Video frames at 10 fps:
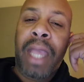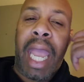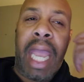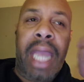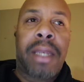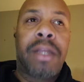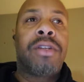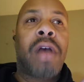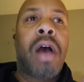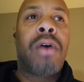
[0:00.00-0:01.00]
And
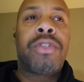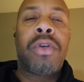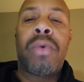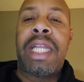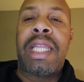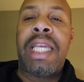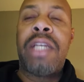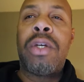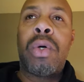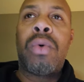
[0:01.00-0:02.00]
there's also
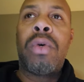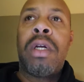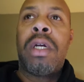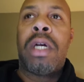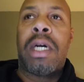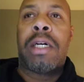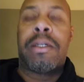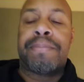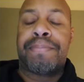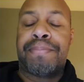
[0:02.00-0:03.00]
illegal
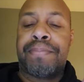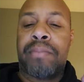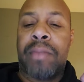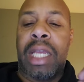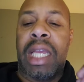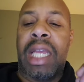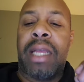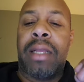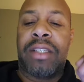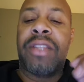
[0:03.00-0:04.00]
um,
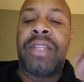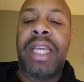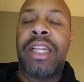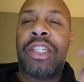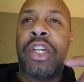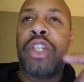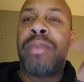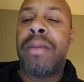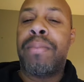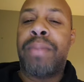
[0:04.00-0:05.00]
synthetic shares
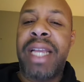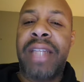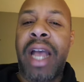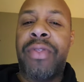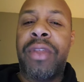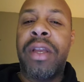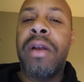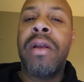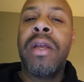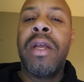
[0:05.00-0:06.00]
being placed out
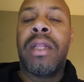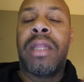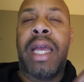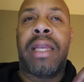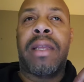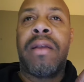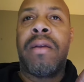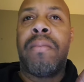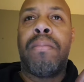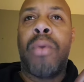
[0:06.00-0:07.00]
there, like
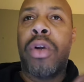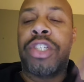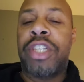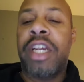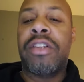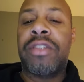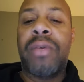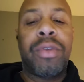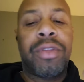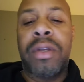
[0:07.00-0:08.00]
more shares
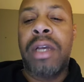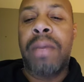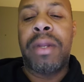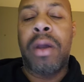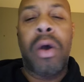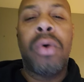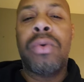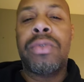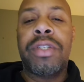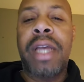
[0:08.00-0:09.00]
than what the company
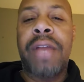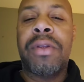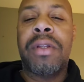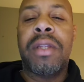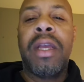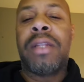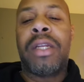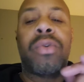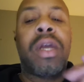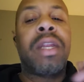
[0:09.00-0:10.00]
owns is out there.
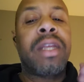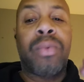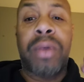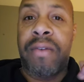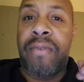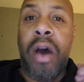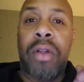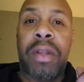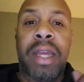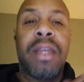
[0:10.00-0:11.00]
They're trying to get rid of all
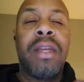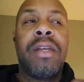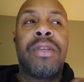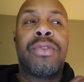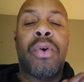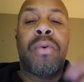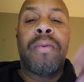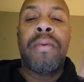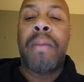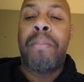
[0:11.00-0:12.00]
of that. So
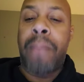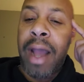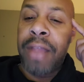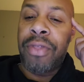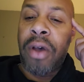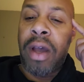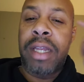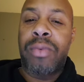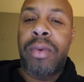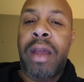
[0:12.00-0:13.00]
my thought
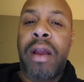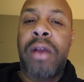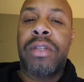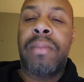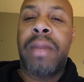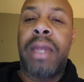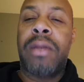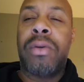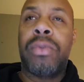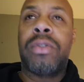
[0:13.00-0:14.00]
is, when I heard some of that
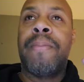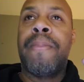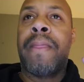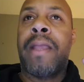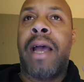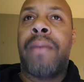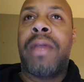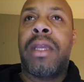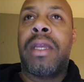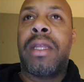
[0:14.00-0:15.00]
news, I'm
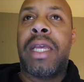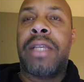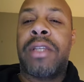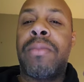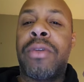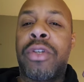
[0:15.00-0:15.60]
thinking that some of the